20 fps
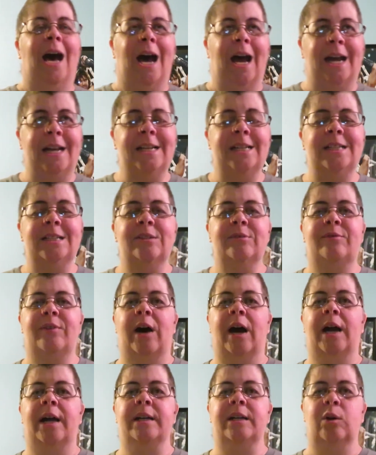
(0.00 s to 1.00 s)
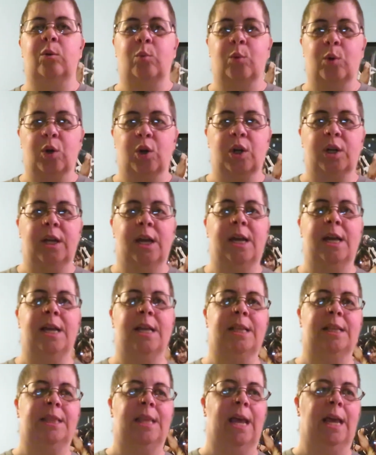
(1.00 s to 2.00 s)
I need to find a work
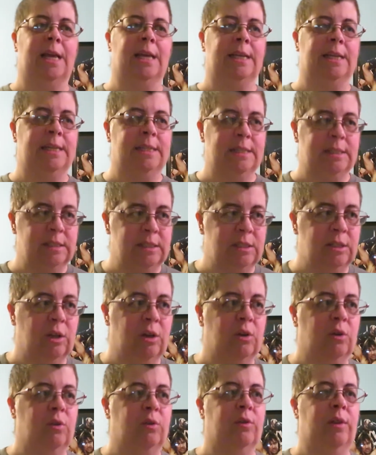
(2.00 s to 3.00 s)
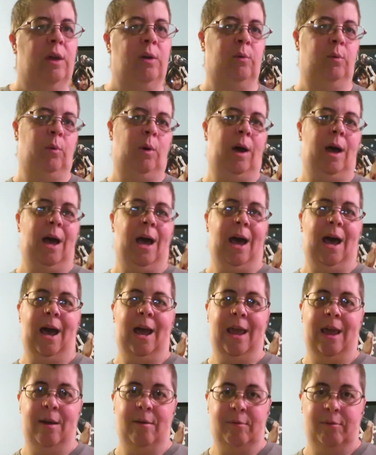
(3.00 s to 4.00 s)
that you know that
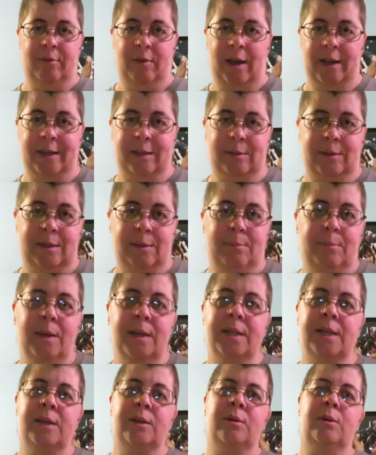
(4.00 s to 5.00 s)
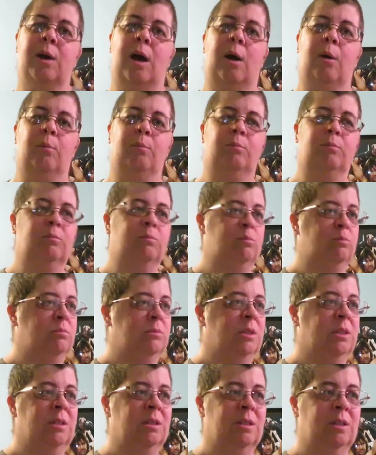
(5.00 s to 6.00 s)
I have I can get money um
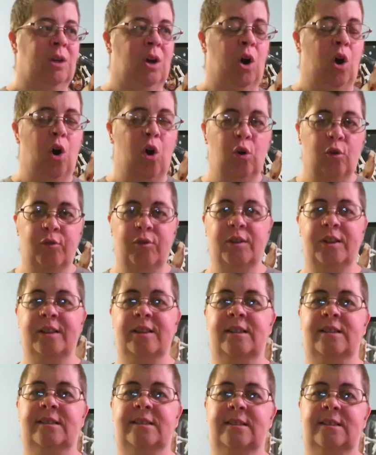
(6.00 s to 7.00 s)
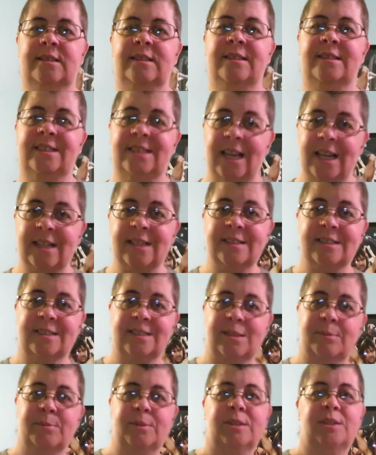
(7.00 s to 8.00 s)
hopefully the second
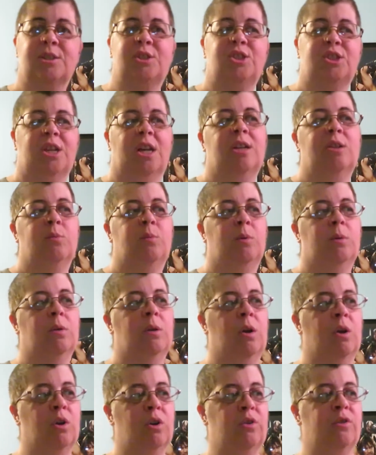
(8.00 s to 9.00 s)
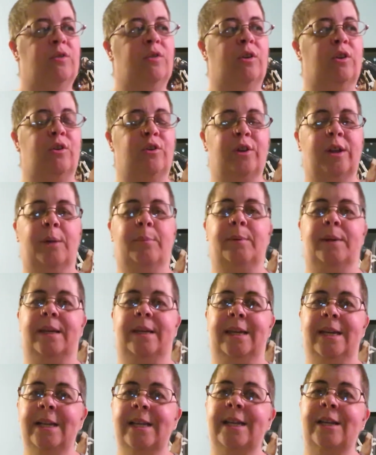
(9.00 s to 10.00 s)
stimulus check will hur hurry up
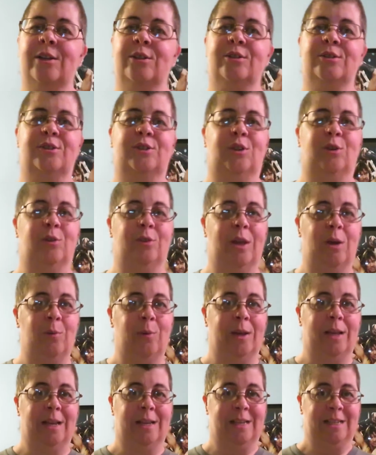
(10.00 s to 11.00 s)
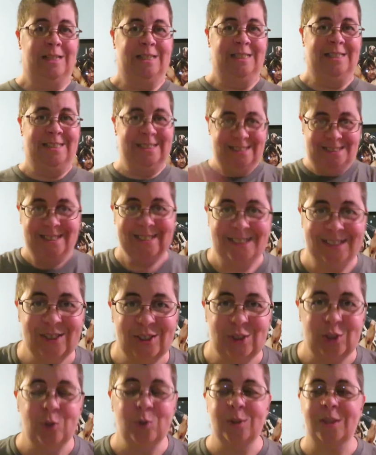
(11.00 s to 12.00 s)
and get here so that way I can
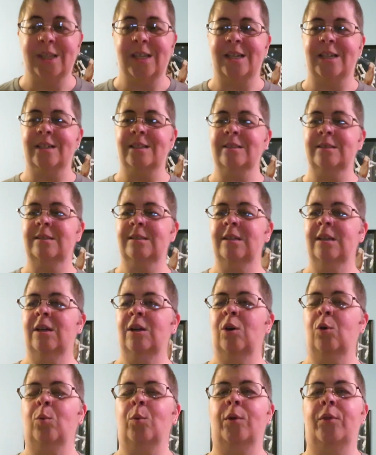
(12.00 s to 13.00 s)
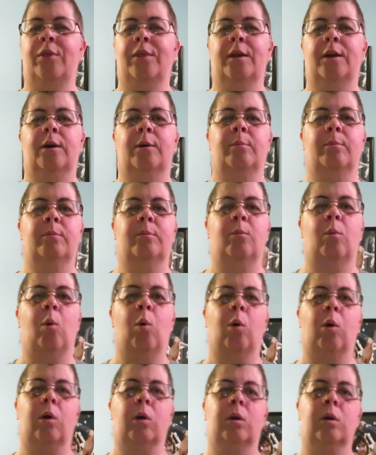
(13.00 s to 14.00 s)
do things with them
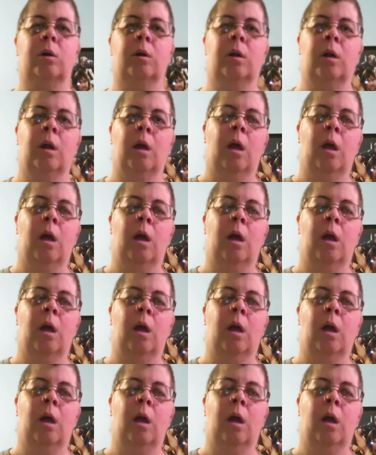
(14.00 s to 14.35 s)
more